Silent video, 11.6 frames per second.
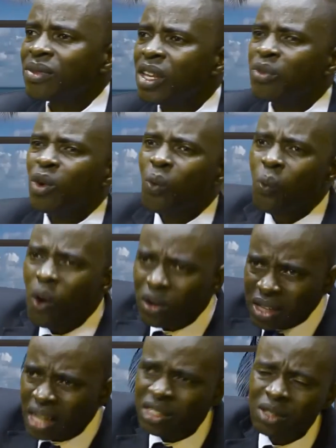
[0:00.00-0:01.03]
If you
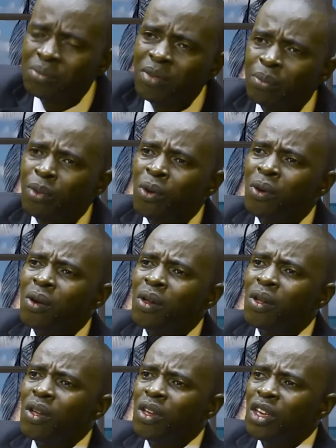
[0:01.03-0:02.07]
watered people,
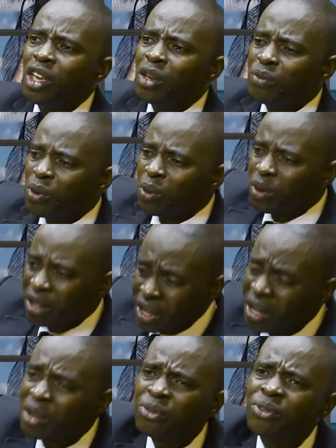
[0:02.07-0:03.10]
if you
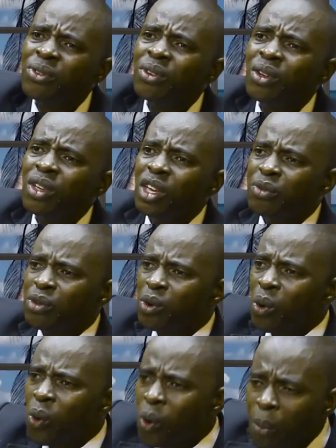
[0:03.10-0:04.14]
give, if
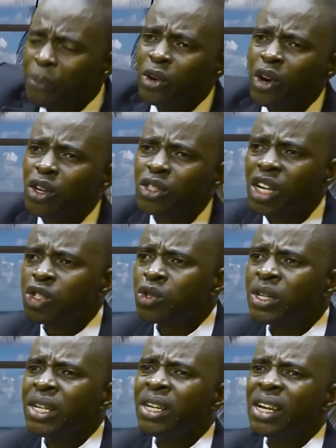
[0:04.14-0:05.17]
you open your
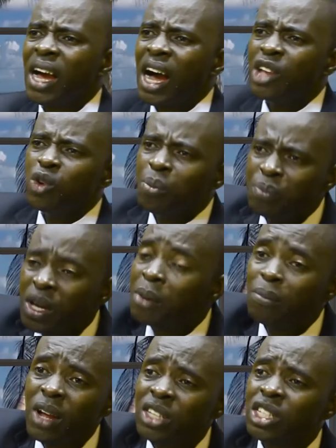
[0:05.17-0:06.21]
treasury and you be
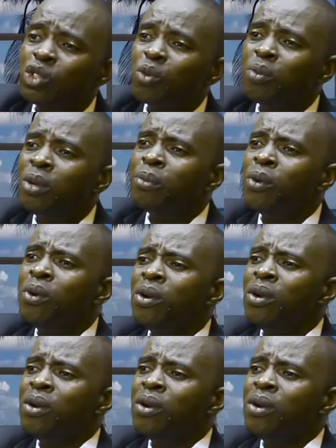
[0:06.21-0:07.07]
a blessing to people,